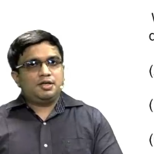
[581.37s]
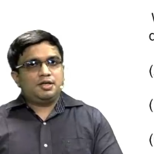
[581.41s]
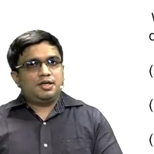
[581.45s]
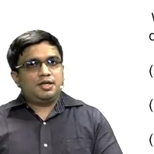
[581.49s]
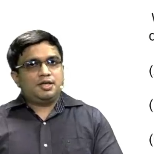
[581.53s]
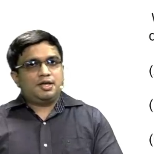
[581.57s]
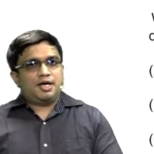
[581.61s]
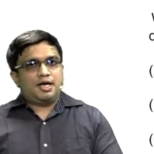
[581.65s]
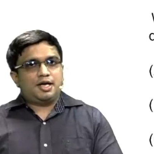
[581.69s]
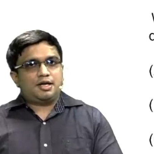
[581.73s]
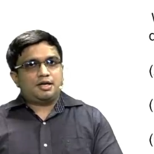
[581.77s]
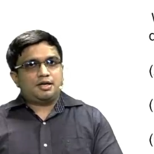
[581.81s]

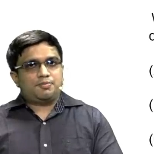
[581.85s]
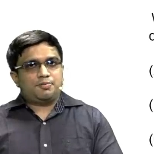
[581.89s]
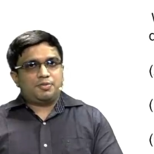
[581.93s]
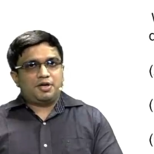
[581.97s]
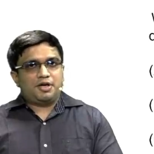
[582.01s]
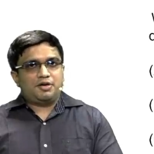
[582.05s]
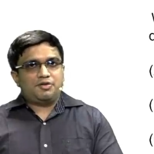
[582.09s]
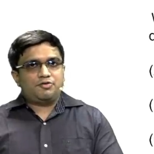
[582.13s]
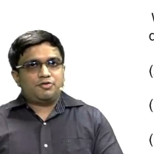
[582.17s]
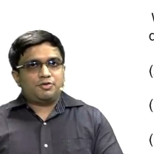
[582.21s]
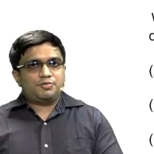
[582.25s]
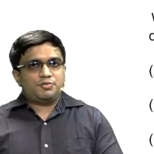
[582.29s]
and
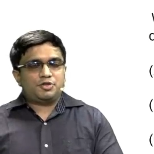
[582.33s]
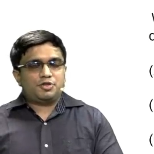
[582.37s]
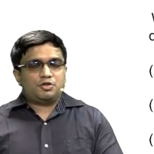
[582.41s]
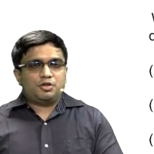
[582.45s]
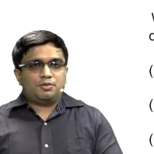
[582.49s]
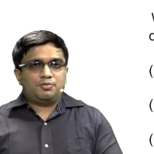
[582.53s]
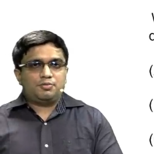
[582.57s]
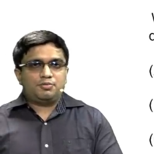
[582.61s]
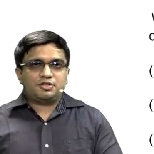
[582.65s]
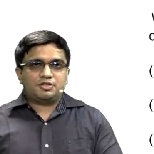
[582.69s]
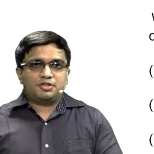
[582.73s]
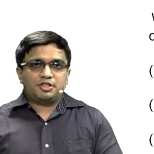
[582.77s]
apart from the
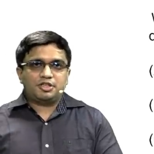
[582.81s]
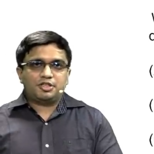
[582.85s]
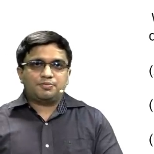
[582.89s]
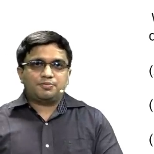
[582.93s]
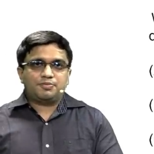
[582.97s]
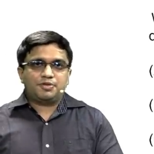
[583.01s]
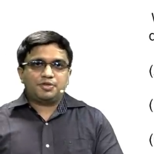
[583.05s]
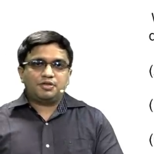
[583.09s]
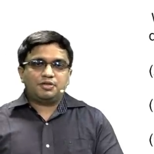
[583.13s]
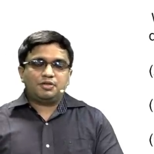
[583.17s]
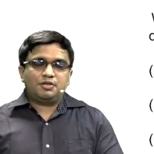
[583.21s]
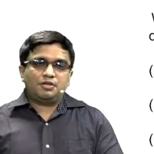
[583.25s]
normal
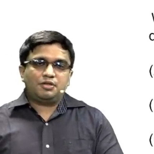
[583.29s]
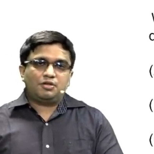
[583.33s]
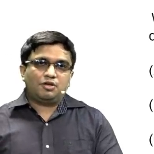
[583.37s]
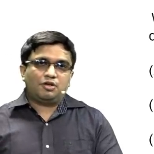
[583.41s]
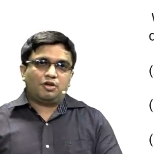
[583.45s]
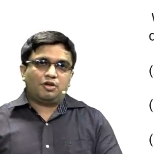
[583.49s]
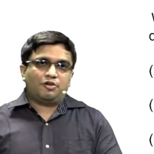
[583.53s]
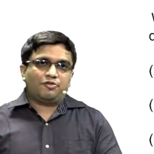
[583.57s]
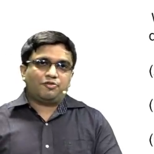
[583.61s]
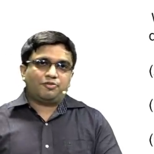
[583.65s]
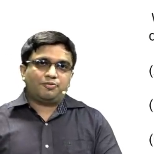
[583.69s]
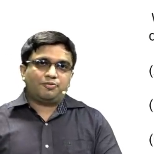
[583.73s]
treatment
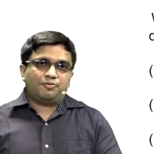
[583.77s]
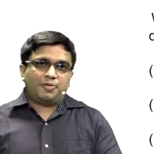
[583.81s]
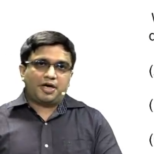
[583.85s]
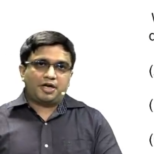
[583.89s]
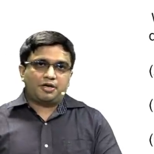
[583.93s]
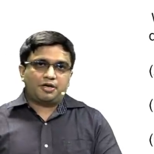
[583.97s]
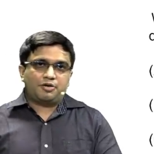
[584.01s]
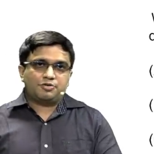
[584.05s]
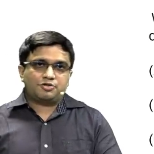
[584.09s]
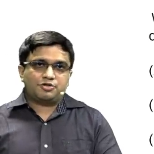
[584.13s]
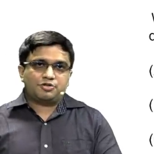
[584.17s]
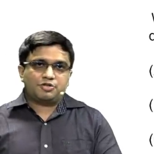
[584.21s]
of
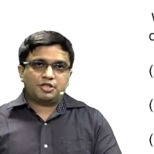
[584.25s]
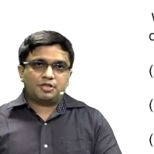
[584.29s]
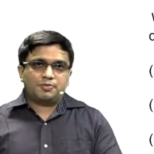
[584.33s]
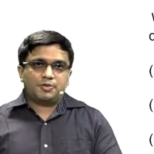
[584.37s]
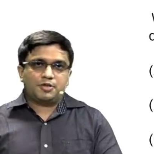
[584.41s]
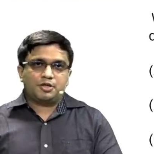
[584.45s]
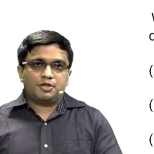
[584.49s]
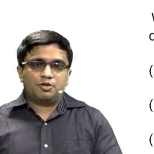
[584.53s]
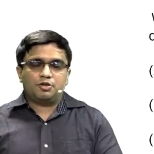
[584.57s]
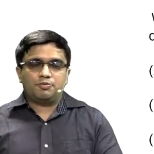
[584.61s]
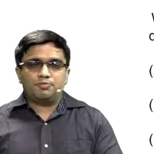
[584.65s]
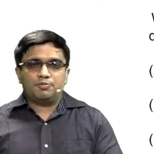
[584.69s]
pyridostigmine
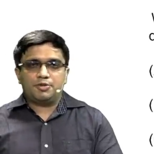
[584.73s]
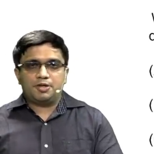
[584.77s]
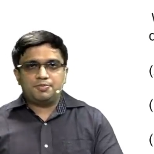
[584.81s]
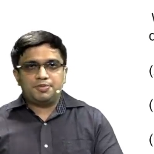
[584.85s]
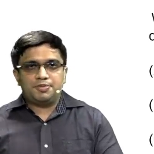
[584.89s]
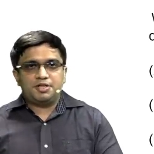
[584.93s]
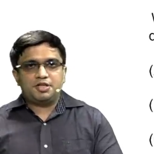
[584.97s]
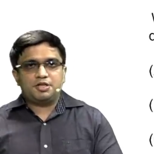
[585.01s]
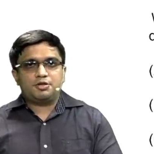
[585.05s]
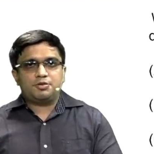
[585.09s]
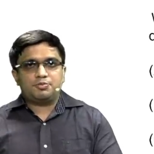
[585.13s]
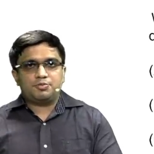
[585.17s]
or maybe
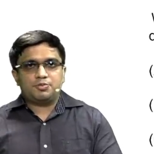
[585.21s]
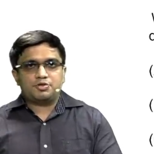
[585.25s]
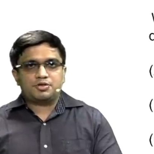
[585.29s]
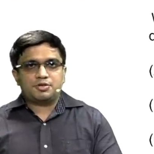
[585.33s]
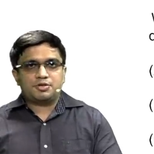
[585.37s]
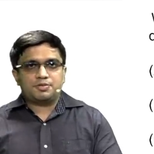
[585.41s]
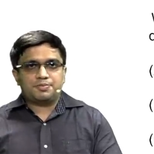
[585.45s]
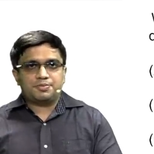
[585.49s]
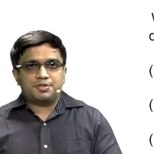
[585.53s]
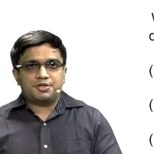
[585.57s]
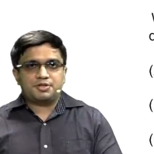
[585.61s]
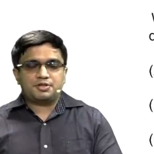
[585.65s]
an
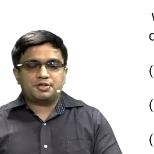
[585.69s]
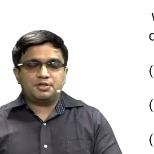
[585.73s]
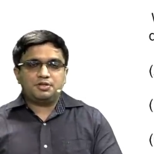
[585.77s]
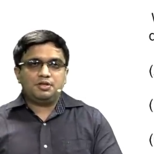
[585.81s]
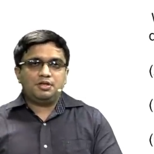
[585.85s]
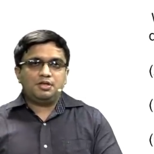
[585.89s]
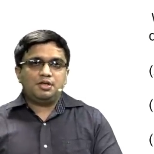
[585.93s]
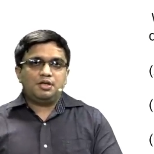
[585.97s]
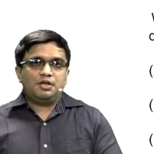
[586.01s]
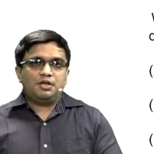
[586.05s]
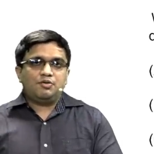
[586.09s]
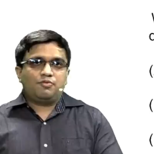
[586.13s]
immunosuppressant,
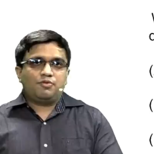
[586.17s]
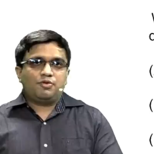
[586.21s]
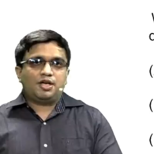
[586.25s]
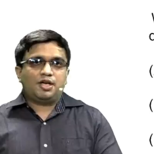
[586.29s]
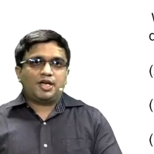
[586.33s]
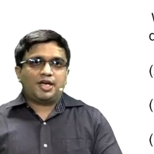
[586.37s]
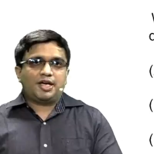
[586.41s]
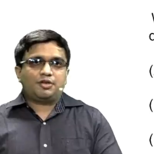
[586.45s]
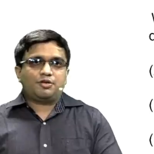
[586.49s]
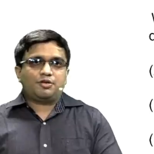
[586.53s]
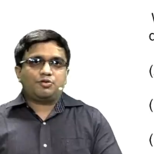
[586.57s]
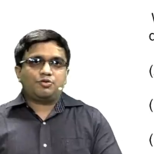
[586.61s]
we'll
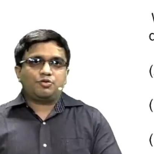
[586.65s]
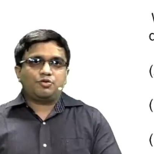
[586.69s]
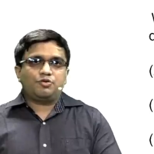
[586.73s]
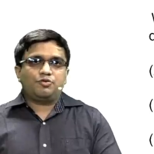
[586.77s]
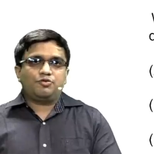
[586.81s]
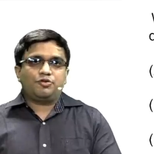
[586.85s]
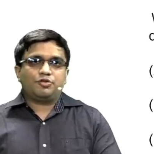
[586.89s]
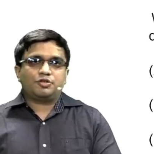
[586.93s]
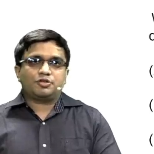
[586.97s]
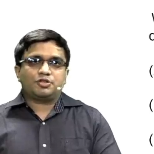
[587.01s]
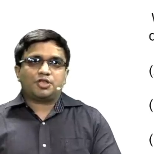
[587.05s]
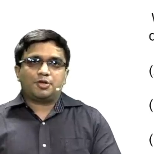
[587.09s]
like to go
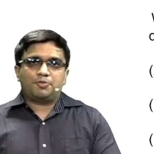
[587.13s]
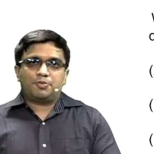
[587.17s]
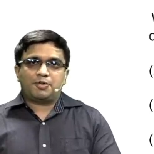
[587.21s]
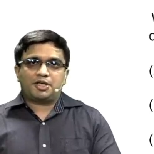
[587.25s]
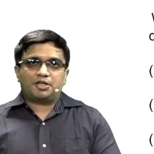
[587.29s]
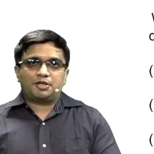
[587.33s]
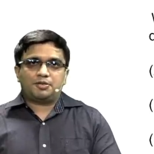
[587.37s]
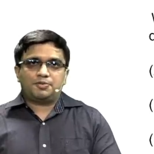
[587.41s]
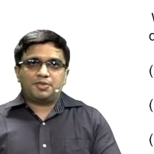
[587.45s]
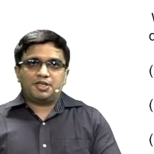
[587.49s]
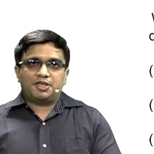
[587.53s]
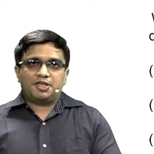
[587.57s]
for
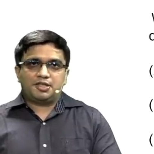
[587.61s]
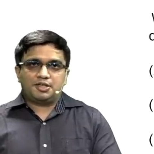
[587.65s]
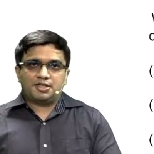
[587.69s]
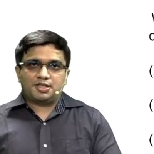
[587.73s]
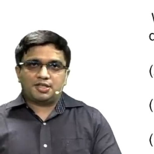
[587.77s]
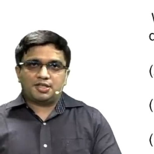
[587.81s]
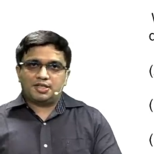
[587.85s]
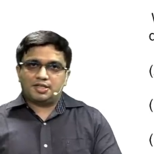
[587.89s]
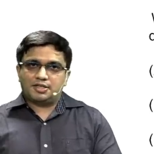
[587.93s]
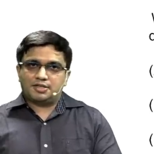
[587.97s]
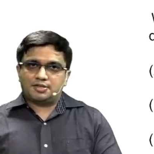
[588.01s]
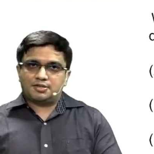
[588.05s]
thymectomy in the
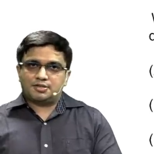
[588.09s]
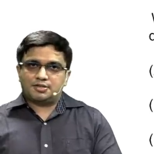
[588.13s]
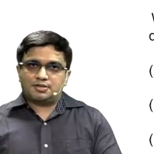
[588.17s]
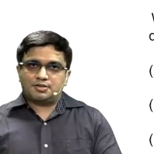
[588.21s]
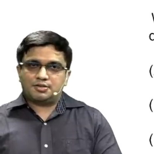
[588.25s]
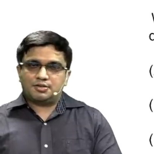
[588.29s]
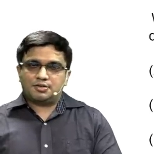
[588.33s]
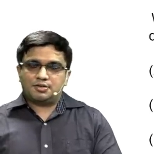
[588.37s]
case.